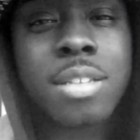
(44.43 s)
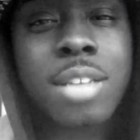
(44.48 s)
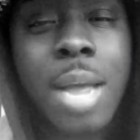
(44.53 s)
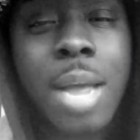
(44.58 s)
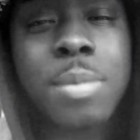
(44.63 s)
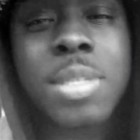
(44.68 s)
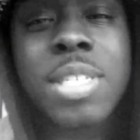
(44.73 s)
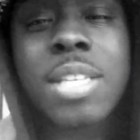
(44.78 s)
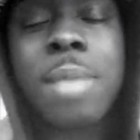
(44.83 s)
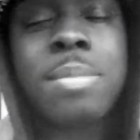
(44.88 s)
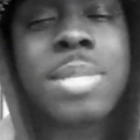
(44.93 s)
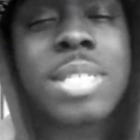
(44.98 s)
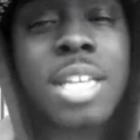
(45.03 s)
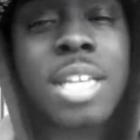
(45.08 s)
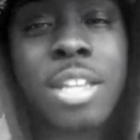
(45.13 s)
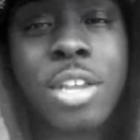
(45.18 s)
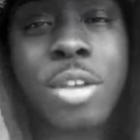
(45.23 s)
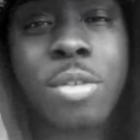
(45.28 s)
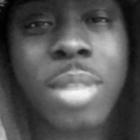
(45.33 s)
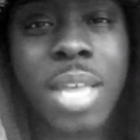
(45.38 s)
I'm, just, I'm
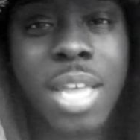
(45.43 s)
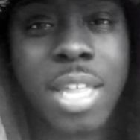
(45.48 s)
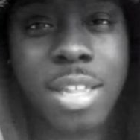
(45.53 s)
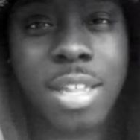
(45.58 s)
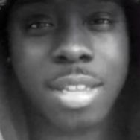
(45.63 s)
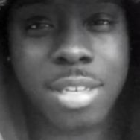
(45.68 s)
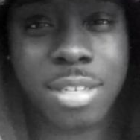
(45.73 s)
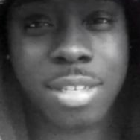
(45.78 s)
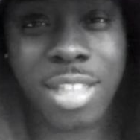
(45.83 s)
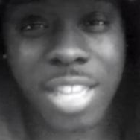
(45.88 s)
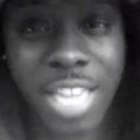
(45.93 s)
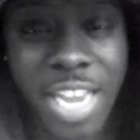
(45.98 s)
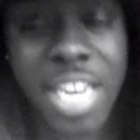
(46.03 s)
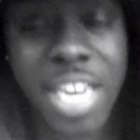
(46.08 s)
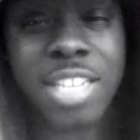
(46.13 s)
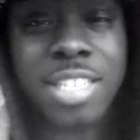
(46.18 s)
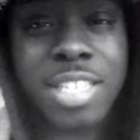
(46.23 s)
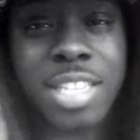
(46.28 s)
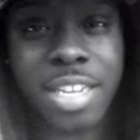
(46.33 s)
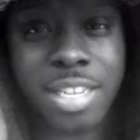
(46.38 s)
telling you, ladies,
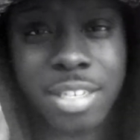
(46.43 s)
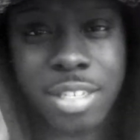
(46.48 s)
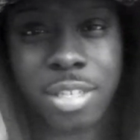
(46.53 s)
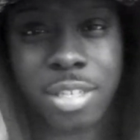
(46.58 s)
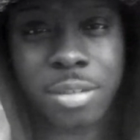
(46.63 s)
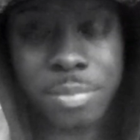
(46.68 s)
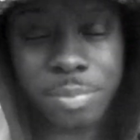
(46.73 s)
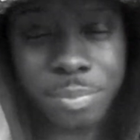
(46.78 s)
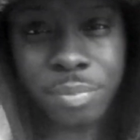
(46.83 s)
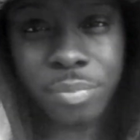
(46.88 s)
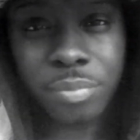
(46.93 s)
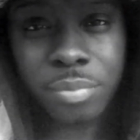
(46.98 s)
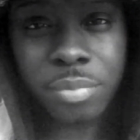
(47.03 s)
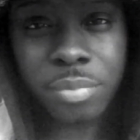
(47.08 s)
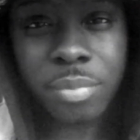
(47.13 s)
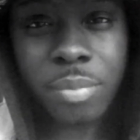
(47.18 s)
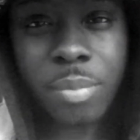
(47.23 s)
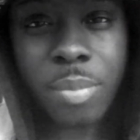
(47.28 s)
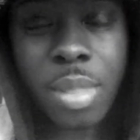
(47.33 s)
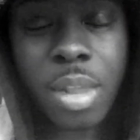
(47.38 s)
ladies, this
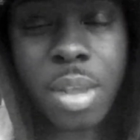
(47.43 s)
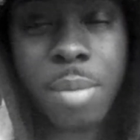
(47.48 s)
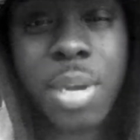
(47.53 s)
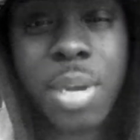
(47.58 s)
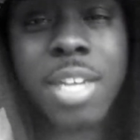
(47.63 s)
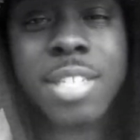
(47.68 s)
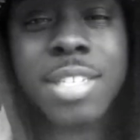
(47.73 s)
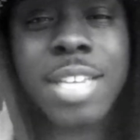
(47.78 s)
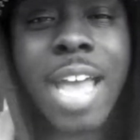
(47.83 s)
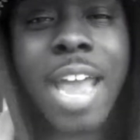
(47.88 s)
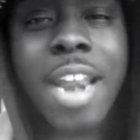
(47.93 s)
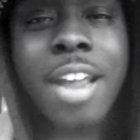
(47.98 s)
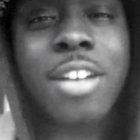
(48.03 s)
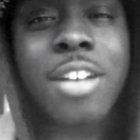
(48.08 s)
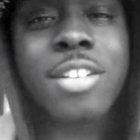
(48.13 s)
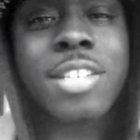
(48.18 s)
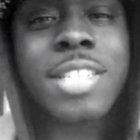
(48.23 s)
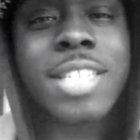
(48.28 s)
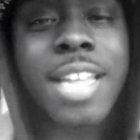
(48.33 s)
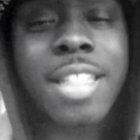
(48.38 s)
because you got to
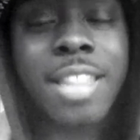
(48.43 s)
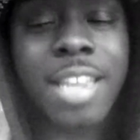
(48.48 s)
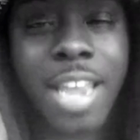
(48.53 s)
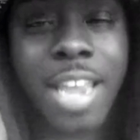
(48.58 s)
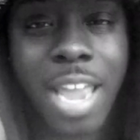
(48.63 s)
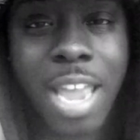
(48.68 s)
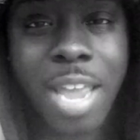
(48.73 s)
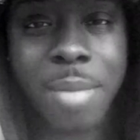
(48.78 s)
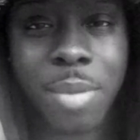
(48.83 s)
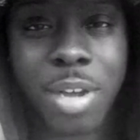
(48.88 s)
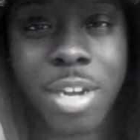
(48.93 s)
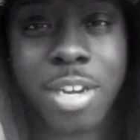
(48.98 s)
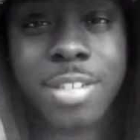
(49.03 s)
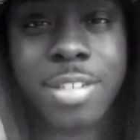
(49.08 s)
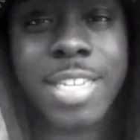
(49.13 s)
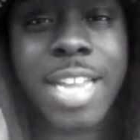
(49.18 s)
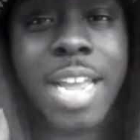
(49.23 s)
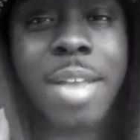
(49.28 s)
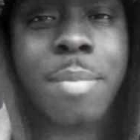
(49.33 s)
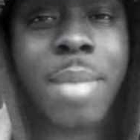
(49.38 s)
understand the game.
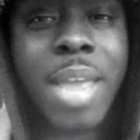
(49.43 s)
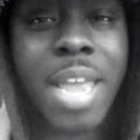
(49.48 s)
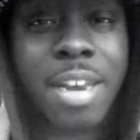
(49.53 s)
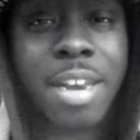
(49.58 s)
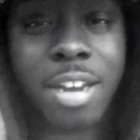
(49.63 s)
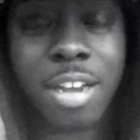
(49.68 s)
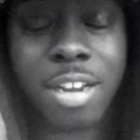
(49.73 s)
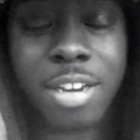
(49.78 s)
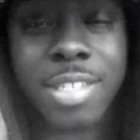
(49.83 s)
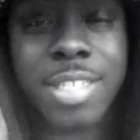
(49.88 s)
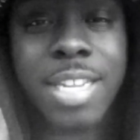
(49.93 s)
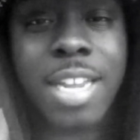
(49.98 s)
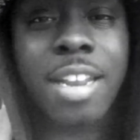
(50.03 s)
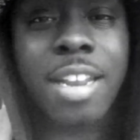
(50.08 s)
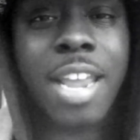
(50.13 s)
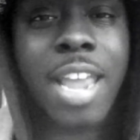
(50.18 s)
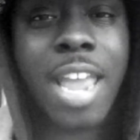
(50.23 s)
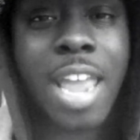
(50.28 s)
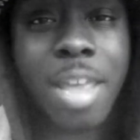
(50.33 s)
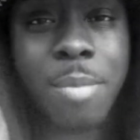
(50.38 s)
Understand men,
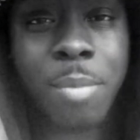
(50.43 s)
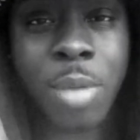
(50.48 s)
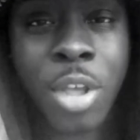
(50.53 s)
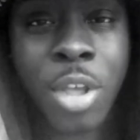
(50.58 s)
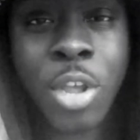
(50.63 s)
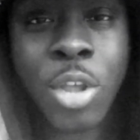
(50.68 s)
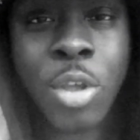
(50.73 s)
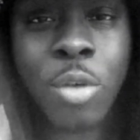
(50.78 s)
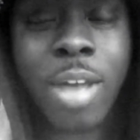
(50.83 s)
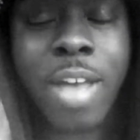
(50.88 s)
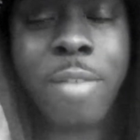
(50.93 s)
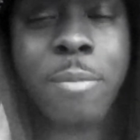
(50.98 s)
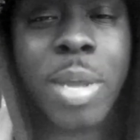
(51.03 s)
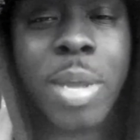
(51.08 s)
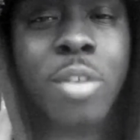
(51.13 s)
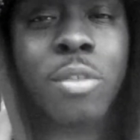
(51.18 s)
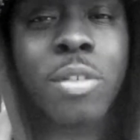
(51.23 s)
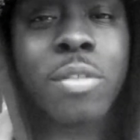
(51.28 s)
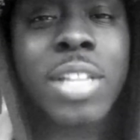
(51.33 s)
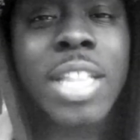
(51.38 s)
understand the game. You have
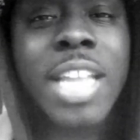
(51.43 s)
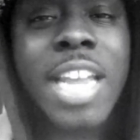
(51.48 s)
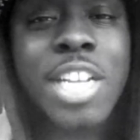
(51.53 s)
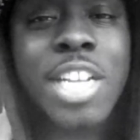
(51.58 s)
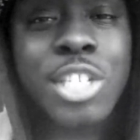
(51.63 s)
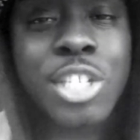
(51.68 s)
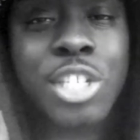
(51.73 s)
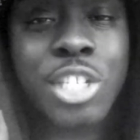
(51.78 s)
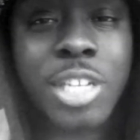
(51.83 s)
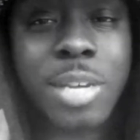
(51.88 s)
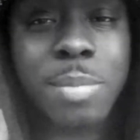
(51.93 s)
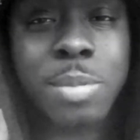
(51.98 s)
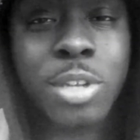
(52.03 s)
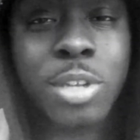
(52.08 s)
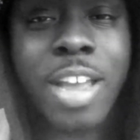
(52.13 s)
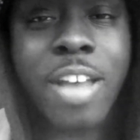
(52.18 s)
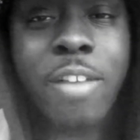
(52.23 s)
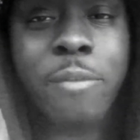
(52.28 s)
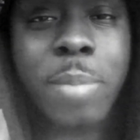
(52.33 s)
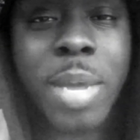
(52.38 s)
better relationships,
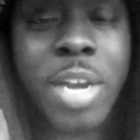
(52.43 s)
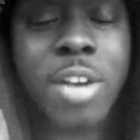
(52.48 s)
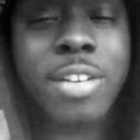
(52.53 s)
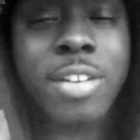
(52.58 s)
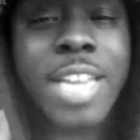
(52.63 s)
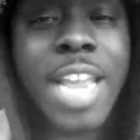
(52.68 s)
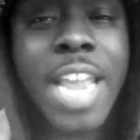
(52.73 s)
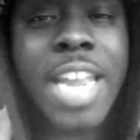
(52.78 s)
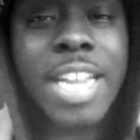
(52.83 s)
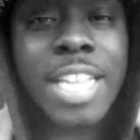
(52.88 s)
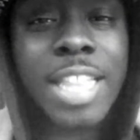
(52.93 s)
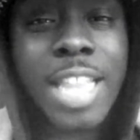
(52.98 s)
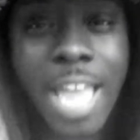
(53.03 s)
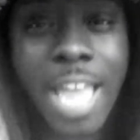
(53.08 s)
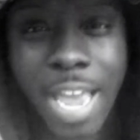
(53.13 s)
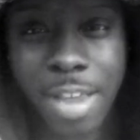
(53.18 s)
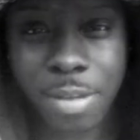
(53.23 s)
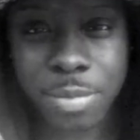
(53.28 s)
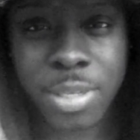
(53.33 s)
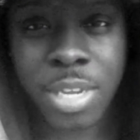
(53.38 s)
you have better dating
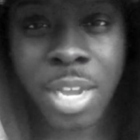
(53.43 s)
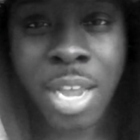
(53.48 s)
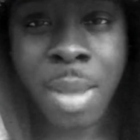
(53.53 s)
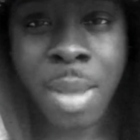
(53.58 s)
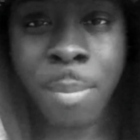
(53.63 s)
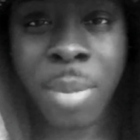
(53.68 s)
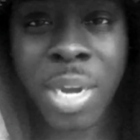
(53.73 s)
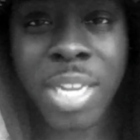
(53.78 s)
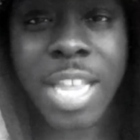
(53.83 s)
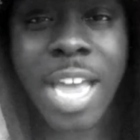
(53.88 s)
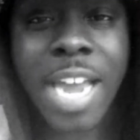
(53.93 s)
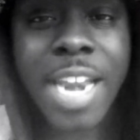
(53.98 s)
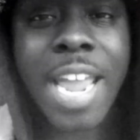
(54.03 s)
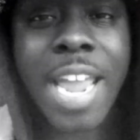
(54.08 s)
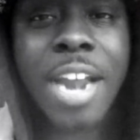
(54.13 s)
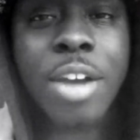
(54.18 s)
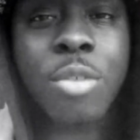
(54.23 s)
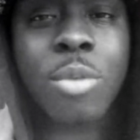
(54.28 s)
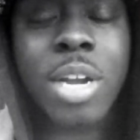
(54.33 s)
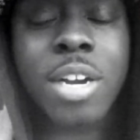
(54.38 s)
lives. But a lot of
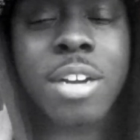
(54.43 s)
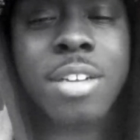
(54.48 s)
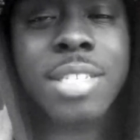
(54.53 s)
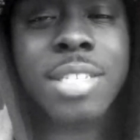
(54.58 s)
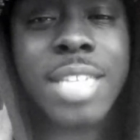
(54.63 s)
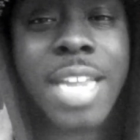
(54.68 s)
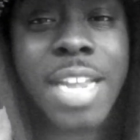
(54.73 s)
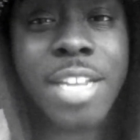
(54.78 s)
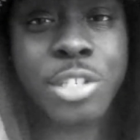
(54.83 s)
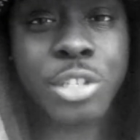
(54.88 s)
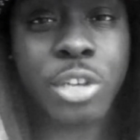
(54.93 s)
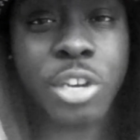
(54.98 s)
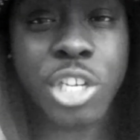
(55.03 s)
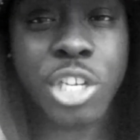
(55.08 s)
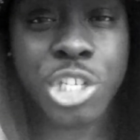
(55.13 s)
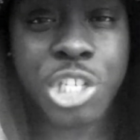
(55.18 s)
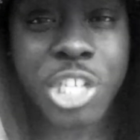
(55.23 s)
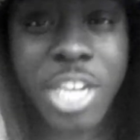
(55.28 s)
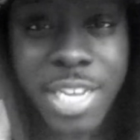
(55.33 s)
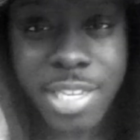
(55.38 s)
y'all don't understand
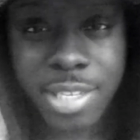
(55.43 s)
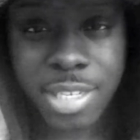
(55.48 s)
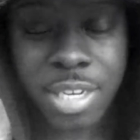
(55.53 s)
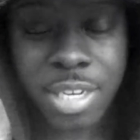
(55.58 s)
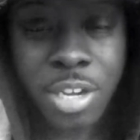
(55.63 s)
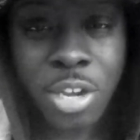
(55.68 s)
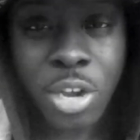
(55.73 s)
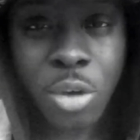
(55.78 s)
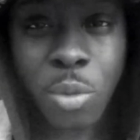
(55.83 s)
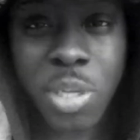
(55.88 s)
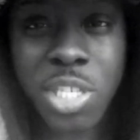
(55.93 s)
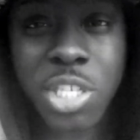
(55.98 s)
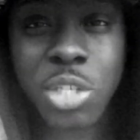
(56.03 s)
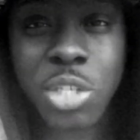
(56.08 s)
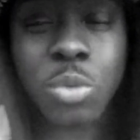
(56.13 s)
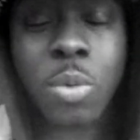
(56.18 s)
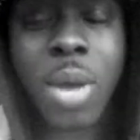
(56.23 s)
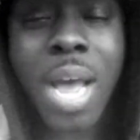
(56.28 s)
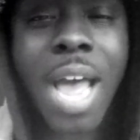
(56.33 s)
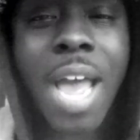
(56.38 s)
certain shit, which
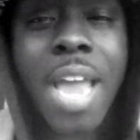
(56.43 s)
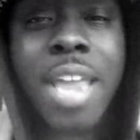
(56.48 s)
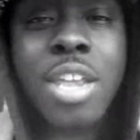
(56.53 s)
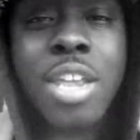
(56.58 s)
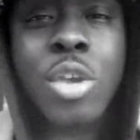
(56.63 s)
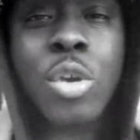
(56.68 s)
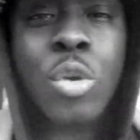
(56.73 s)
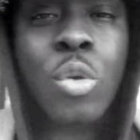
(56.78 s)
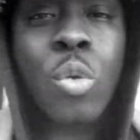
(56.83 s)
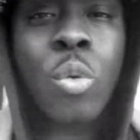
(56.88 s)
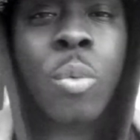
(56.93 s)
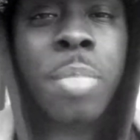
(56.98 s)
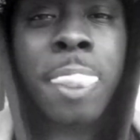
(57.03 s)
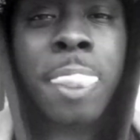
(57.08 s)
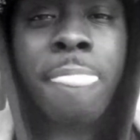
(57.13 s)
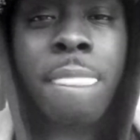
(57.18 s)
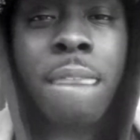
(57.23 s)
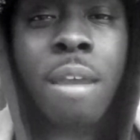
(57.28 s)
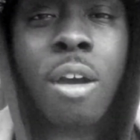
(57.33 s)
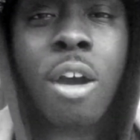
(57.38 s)
is why you
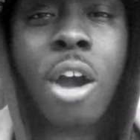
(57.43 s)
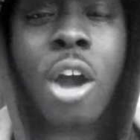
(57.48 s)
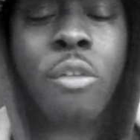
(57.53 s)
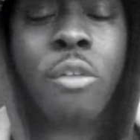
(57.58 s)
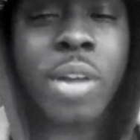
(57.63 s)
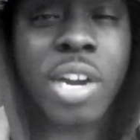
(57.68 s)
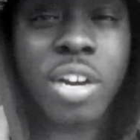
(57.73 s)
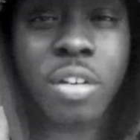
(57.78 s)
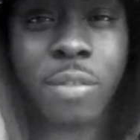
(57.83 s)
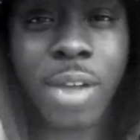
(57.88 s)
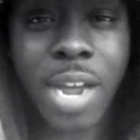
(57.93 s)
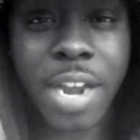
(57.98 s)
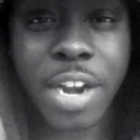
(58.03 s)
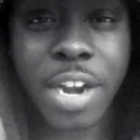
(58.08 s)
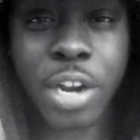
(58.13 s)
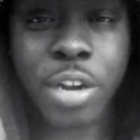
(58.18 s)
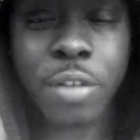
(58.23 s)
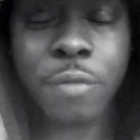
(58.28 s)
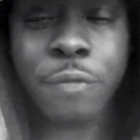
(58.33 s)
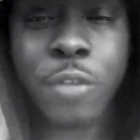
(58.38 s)
are running around
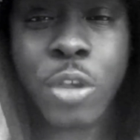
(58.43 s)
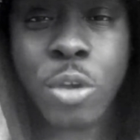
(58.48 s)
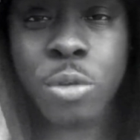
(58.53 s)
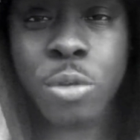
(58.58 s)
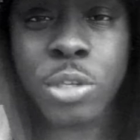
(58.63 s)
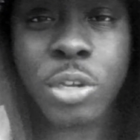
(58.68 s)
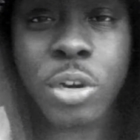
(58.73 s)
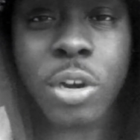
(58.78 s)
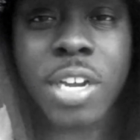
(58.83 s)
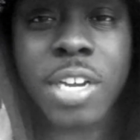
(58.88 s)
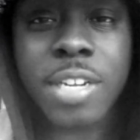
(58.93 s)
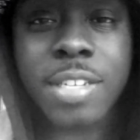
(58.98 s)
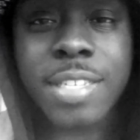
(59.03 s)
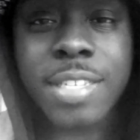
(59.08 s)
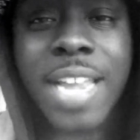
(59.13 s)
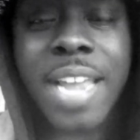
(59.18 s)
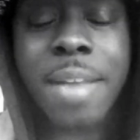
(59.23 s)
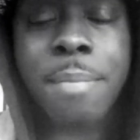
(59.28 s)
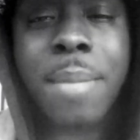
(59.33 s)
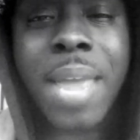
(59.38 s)
here confused. You don't
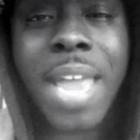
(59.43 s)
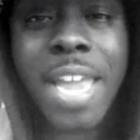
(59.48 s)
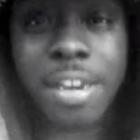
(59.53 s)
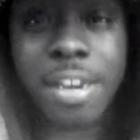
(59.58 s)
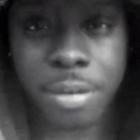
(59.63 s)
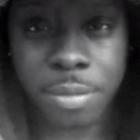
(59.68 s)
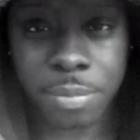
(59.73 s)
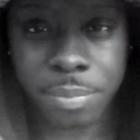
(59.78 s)
understand men.